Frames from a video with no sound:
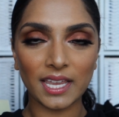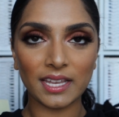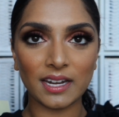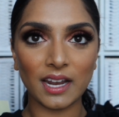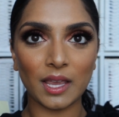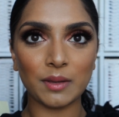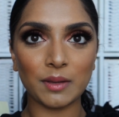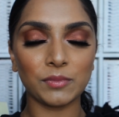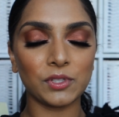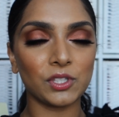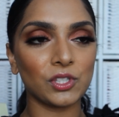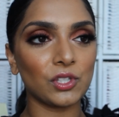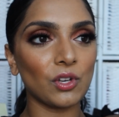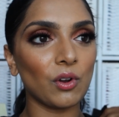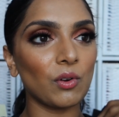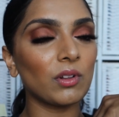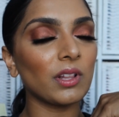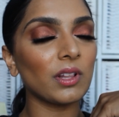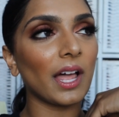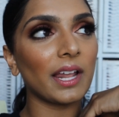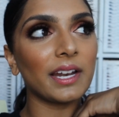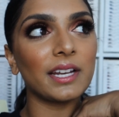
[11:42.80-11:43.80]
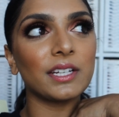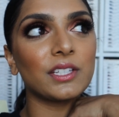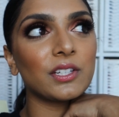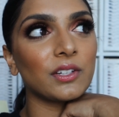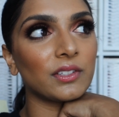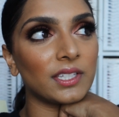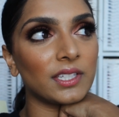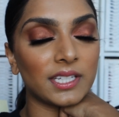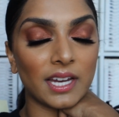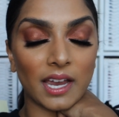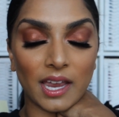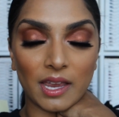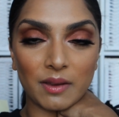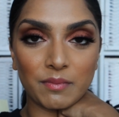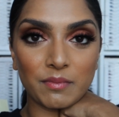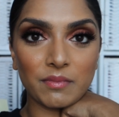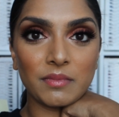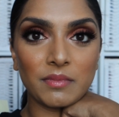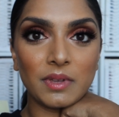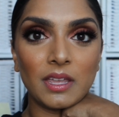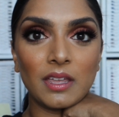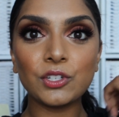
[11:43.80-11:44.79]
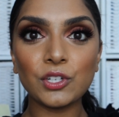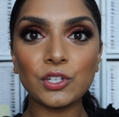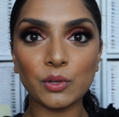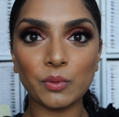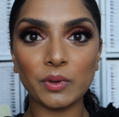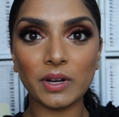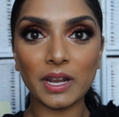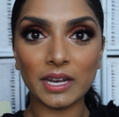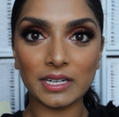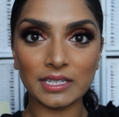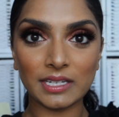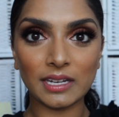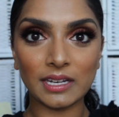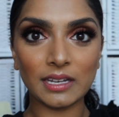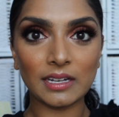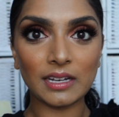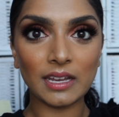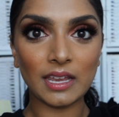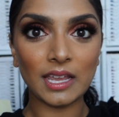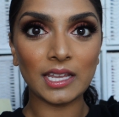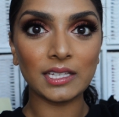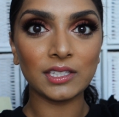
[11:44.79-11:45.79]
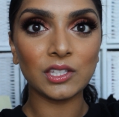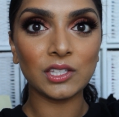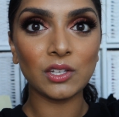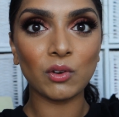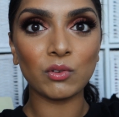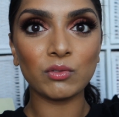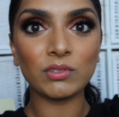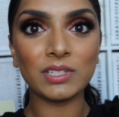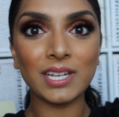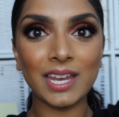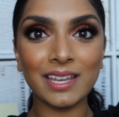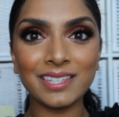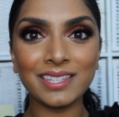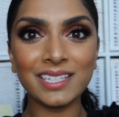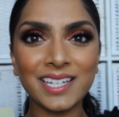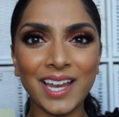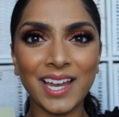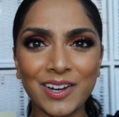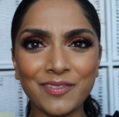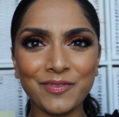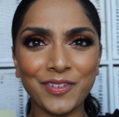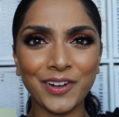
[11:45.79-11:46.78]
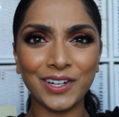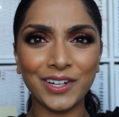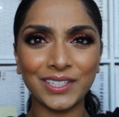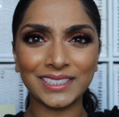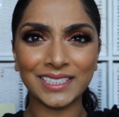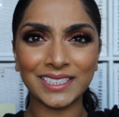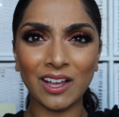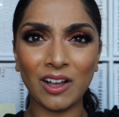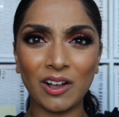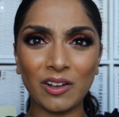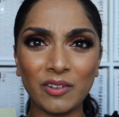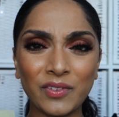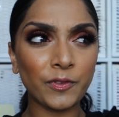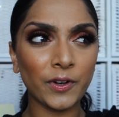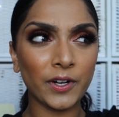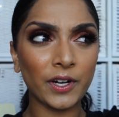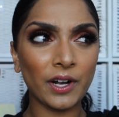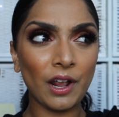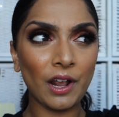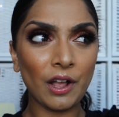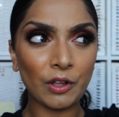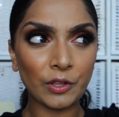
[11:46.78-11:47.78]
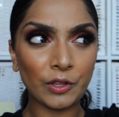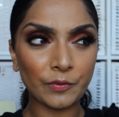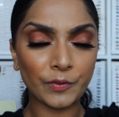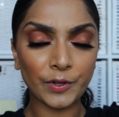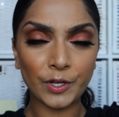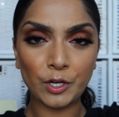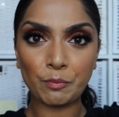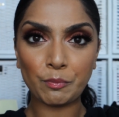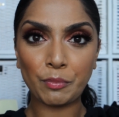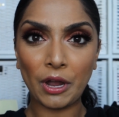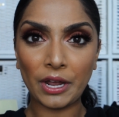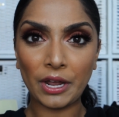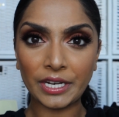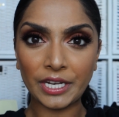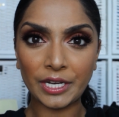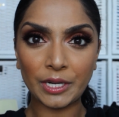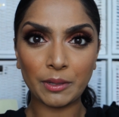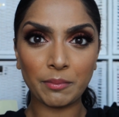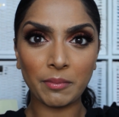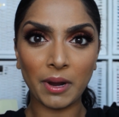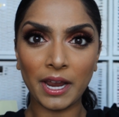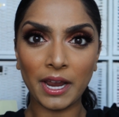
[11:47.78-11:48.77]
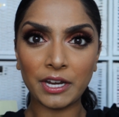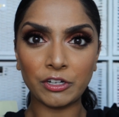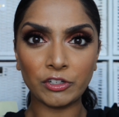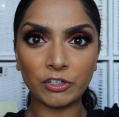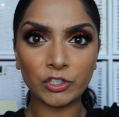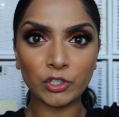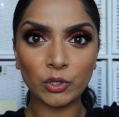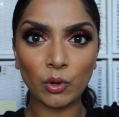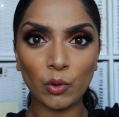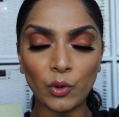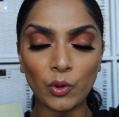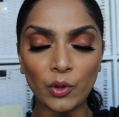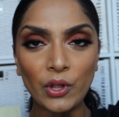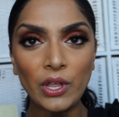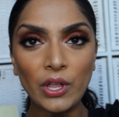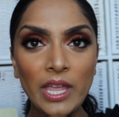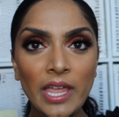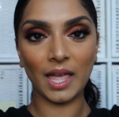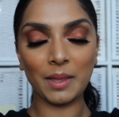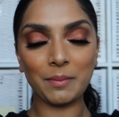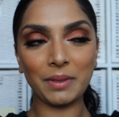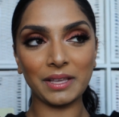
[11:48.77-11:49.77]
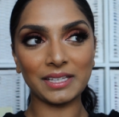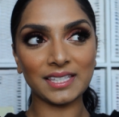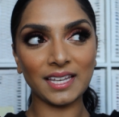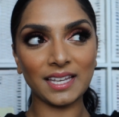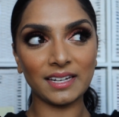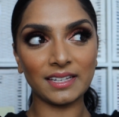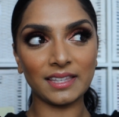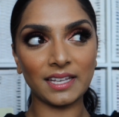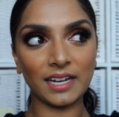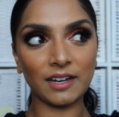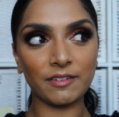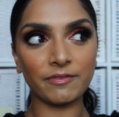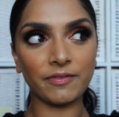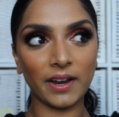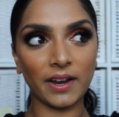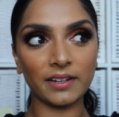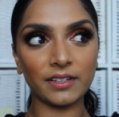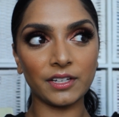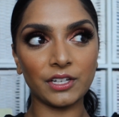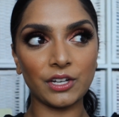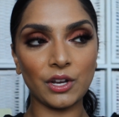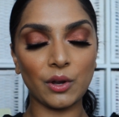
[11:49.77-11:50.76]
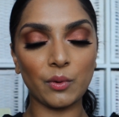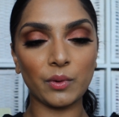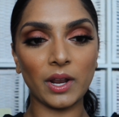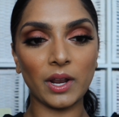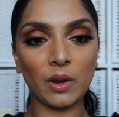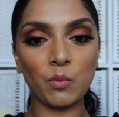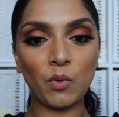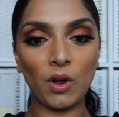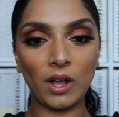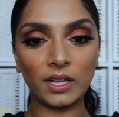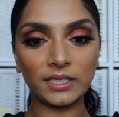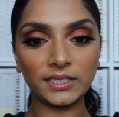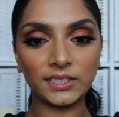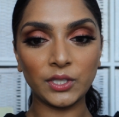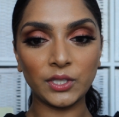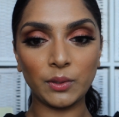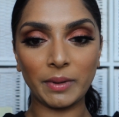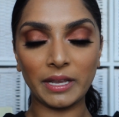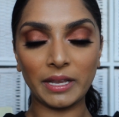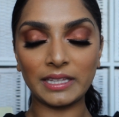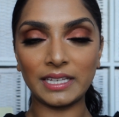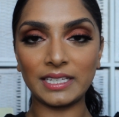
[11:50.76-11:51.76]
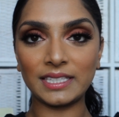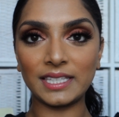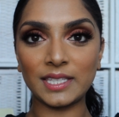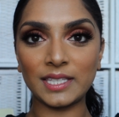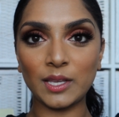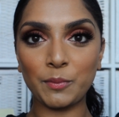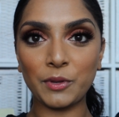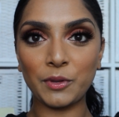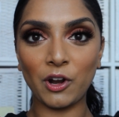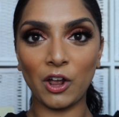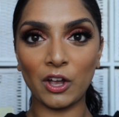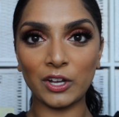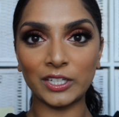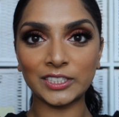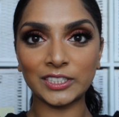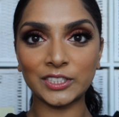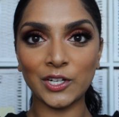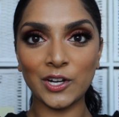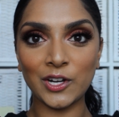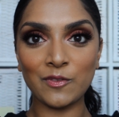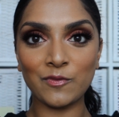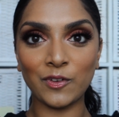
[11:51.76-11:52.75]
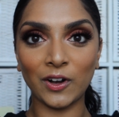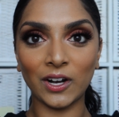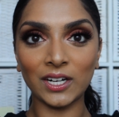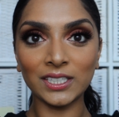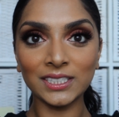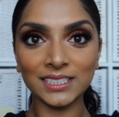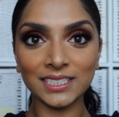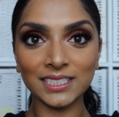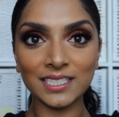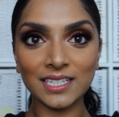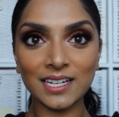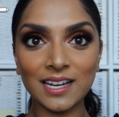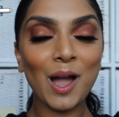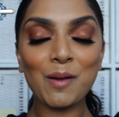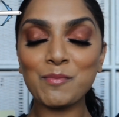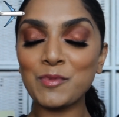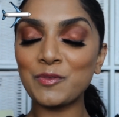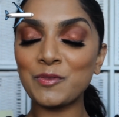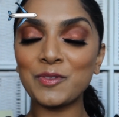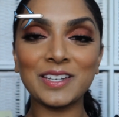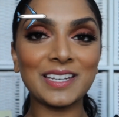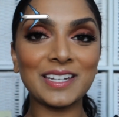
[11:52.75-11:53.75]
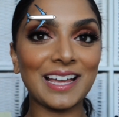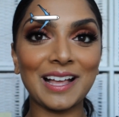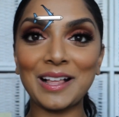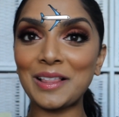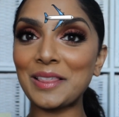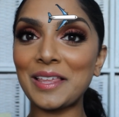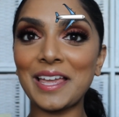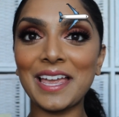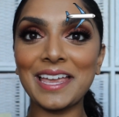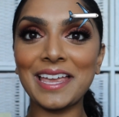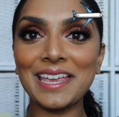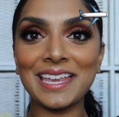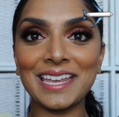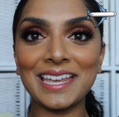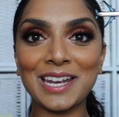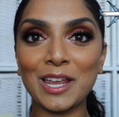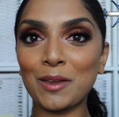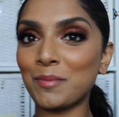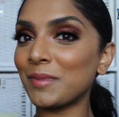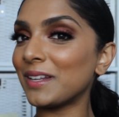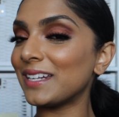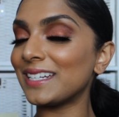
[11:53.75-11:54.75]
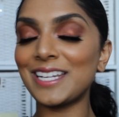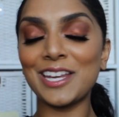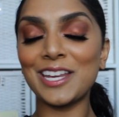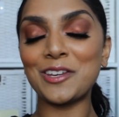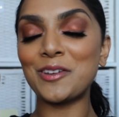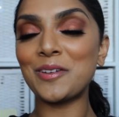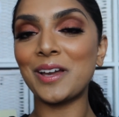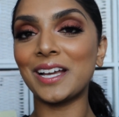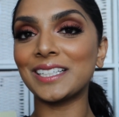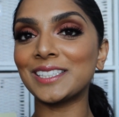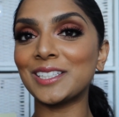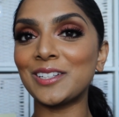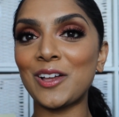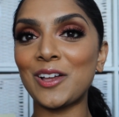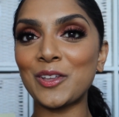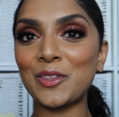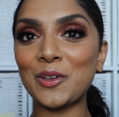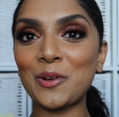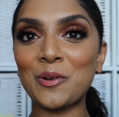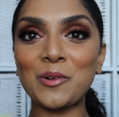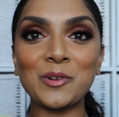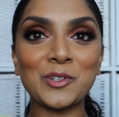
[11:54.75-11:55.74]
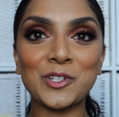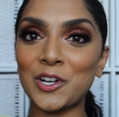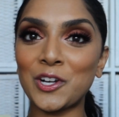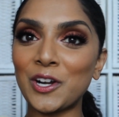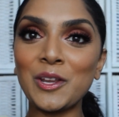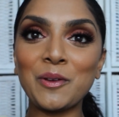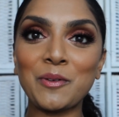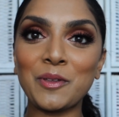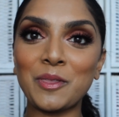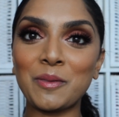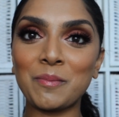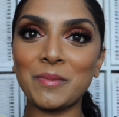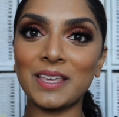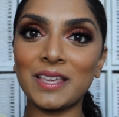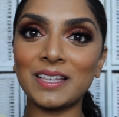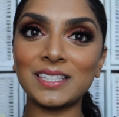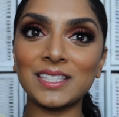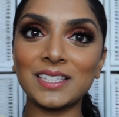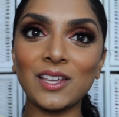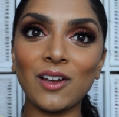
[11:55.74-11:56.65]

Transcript: And I'm so glad I took the time to do what I did. And so take the time for yourself, for your health, for your body, your mind, your soul. I'm excited that I finally know what I want. So my lease is up in August 31st. I'm moving to LA and I'm gonna take you guys along the whole journey with me.